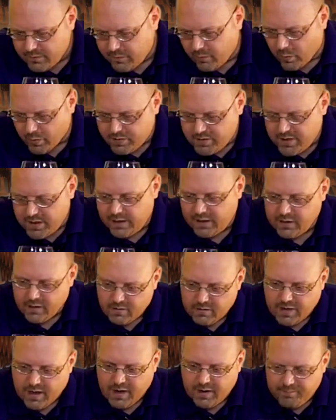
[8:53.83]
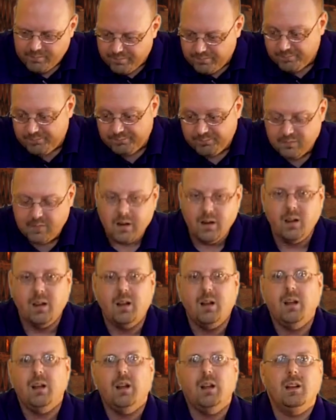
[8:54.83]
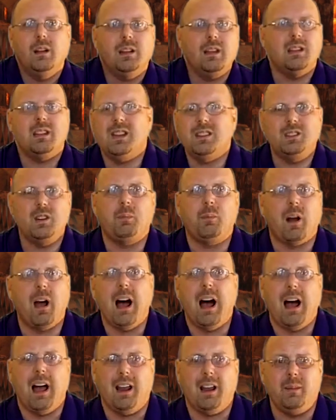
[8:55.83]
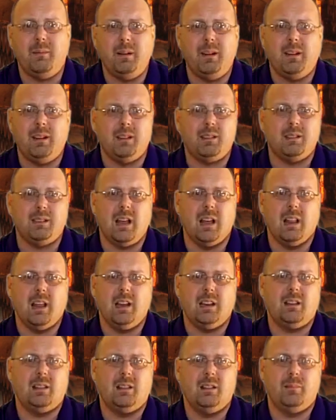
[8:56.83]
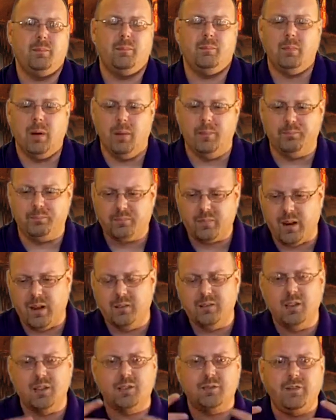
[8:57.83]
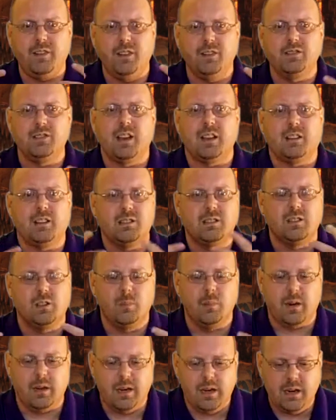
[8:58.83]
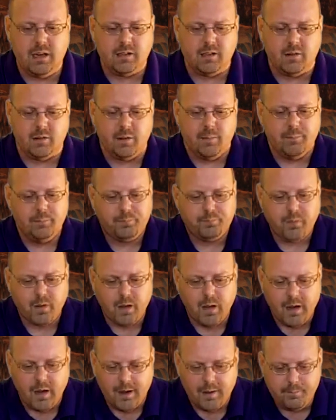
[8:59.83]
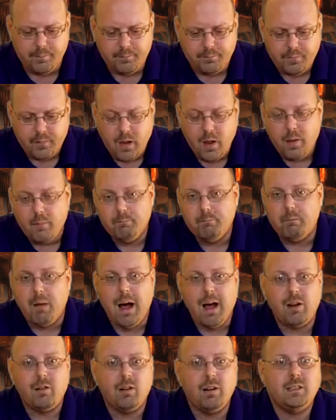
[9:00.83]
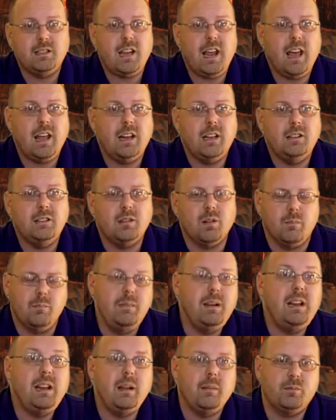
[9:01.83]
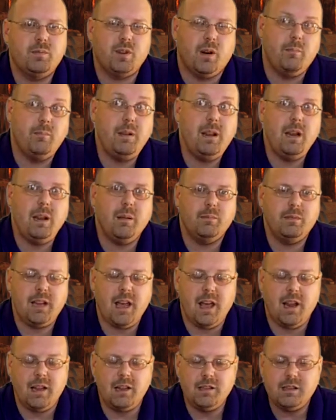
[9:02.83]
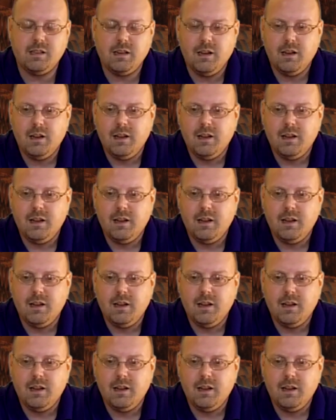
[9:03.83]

14, okay. Yeah, not super high. I mean, it's not like, but it just feels like there's a little bit of heat to it. Um, moderate tannins or medium, sorry, medium tannins.